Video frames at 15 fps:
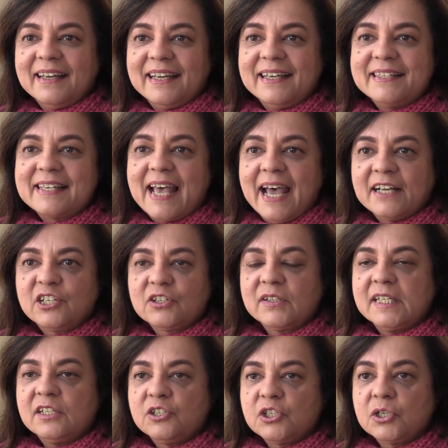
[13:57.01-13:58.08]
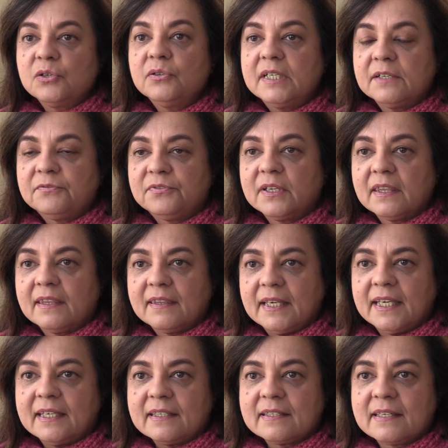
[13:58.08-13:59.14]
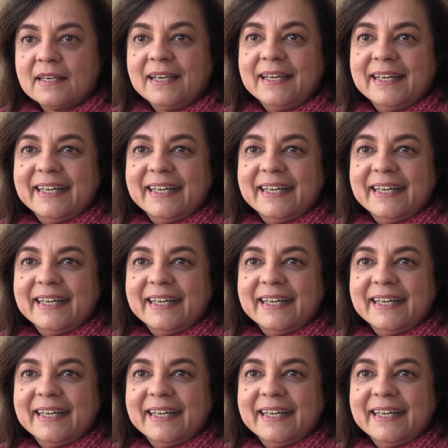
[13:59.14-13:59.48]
is actually two different things.